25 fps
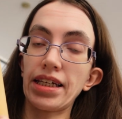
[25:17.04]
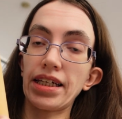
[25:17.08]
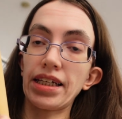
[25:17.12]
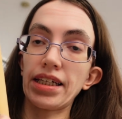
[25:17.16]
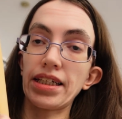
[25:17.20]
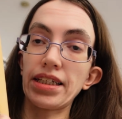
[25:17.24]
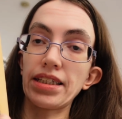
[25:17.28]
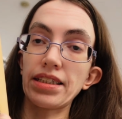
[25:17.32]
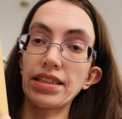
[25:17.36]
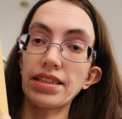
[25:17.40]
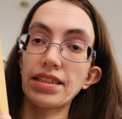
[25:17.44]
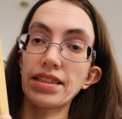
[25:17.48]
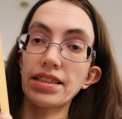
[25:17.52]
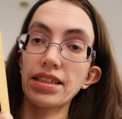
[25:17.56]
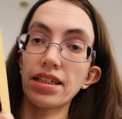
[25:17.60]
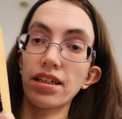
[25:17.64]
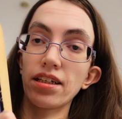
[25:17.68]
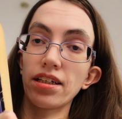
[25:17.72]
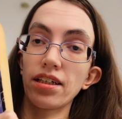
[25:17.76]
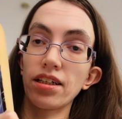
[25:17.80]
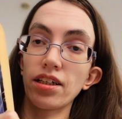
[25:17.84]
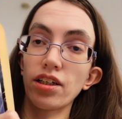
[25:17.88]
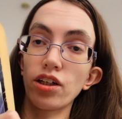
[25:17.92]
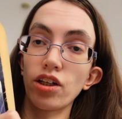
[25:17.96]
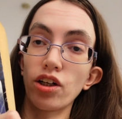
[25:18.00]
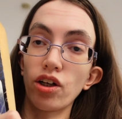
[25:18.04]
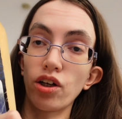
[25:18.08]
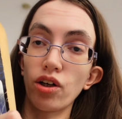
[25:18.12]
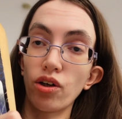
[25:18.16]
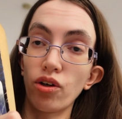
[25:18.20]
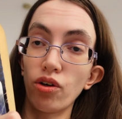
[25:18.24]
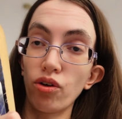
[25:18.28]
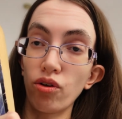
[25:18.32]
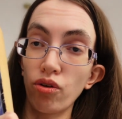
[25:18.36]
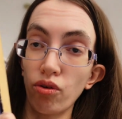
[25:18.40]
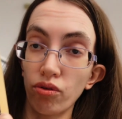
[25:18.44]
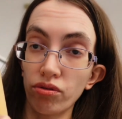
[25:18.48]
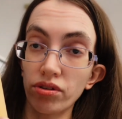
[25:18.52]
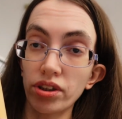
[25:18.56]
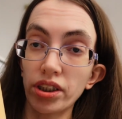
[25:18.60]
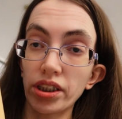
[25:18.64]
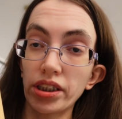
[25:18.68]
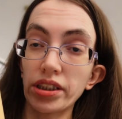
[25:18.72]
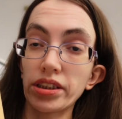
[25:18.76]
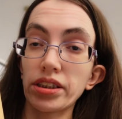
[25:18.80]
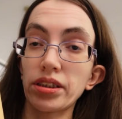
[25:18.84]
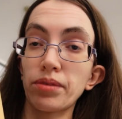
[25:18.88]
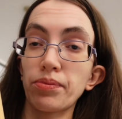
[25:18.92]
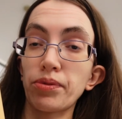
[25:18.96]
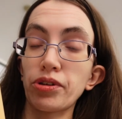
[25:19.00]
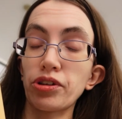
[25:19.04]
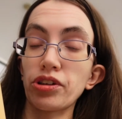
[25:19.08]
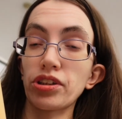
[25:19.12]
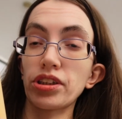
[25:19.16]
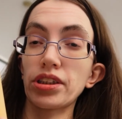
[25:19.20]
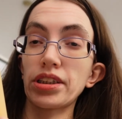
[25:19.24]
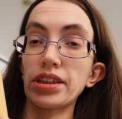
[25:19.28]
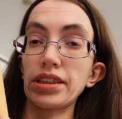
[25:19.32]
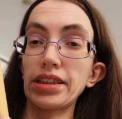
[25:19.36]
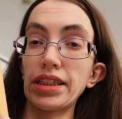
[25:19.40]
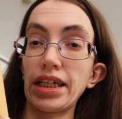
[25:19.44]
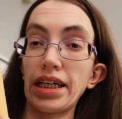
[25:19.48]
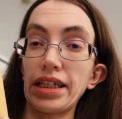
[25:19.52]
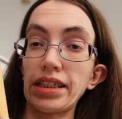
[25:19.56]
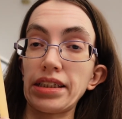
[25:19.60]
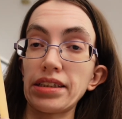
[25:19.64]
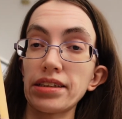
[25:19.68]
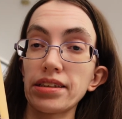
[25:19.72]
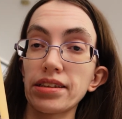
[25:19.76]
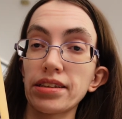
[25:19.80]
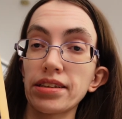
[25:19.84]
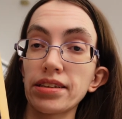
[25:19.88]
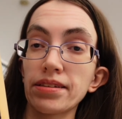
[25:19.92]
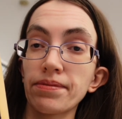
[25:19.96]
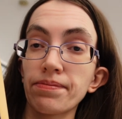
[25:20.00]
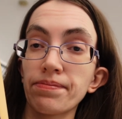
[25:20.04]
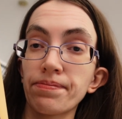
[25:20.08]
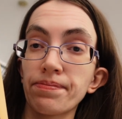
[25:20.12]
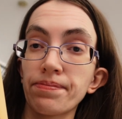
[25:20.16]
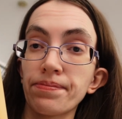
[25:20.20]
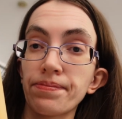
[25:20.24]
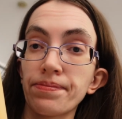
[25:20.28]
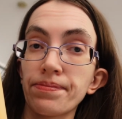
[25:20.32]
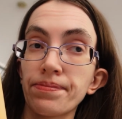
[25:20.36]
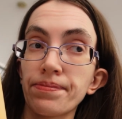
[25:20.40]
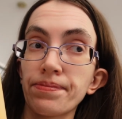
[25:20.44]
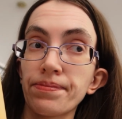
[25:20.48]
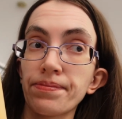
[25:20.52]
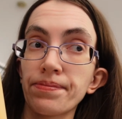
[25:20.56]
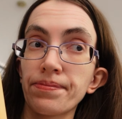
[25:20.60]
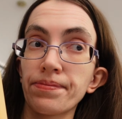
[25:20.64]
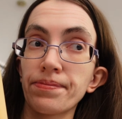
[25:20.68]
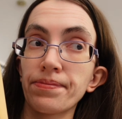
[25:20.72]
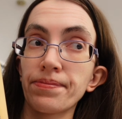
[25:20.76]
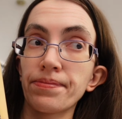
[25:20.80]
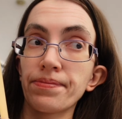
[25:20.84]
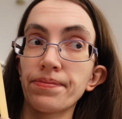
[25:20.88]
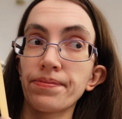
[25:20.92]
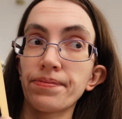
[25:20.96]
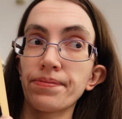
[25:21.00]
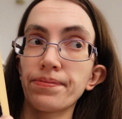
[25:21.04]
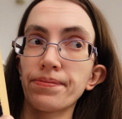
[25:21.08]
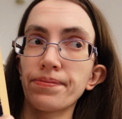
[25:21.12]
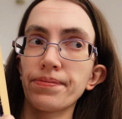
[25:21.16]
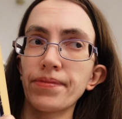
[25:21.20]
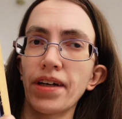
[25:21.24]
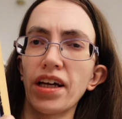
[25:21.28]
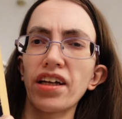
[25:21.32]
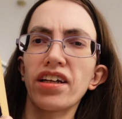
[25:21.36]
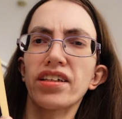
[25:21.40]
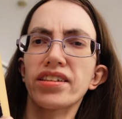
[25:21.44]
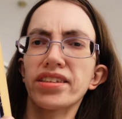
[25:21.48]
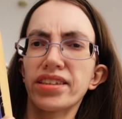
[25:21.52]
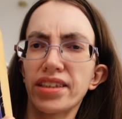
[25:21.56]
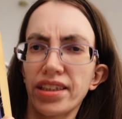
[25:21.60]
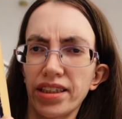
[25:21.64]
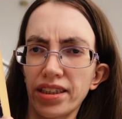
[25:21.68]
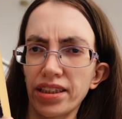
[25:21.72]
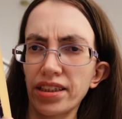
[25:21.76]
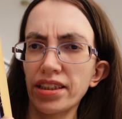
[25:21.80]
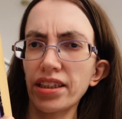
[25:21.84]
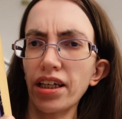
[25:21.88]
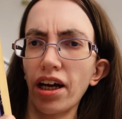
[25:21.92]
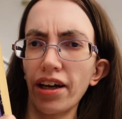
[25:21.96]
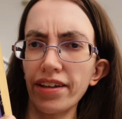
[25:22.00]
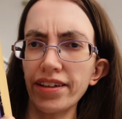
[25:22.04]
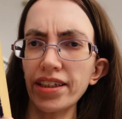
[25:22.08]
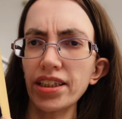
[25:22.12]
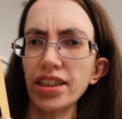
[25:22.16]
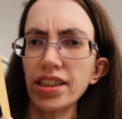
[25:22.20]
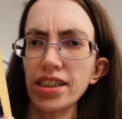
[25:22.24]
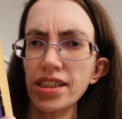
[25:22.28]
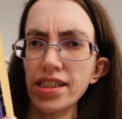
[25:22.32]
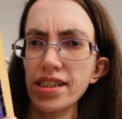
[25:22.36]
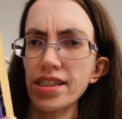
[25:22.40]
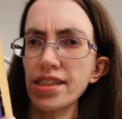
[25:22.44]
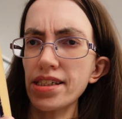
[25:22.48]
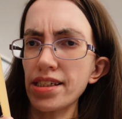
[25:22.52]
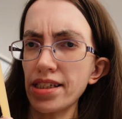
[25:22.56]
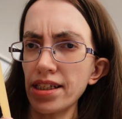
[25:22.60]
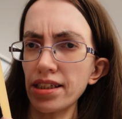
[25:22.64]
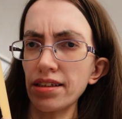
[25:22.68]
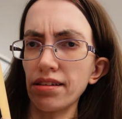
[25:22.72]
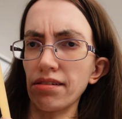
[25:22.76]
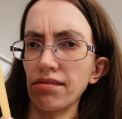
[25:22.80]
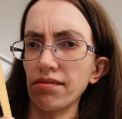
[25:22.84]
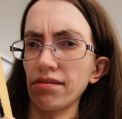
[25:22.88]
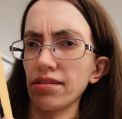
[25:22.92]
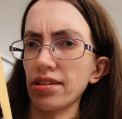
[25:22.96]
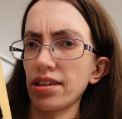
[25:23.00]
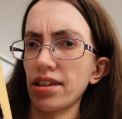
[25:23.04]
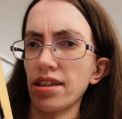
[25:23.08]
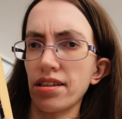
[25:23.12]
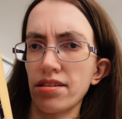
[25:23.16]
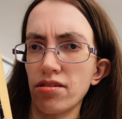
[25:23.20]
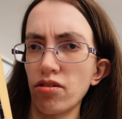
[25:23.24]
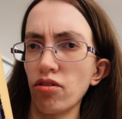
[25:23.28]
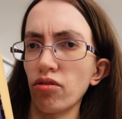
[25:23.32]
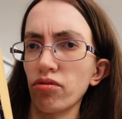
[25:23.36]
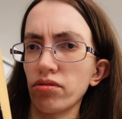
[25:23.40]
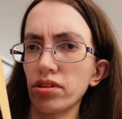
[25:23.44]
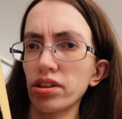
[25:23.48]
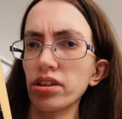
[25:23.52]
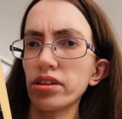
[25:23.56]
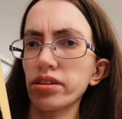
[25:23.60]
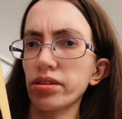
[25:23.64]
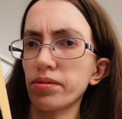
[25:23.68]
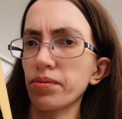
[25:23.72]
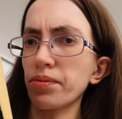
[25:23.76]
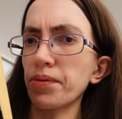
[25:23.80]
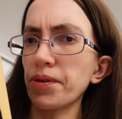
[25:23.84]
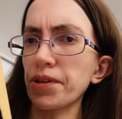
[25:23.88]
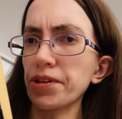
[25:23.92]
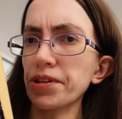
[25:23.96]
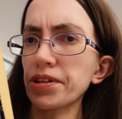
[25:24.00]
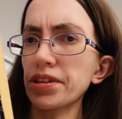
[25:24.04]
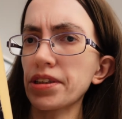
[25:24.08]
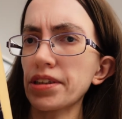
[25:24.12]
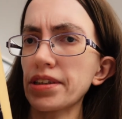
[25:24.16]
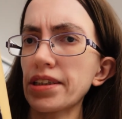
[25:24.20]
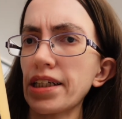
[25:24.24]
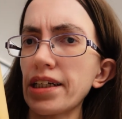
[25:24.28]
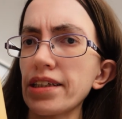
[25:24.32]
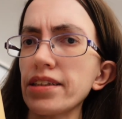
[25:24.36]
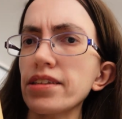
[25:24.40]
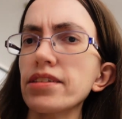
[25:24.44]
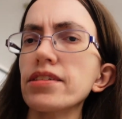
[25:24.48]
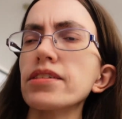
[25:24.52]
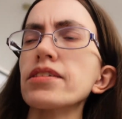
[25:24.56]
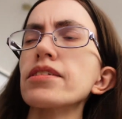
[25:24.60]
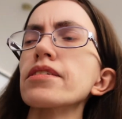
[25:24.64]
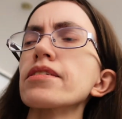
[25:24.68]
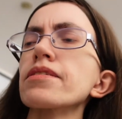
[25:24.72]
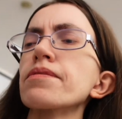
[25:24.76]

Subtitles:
his longest book to date, and I think it's still his longest book to date,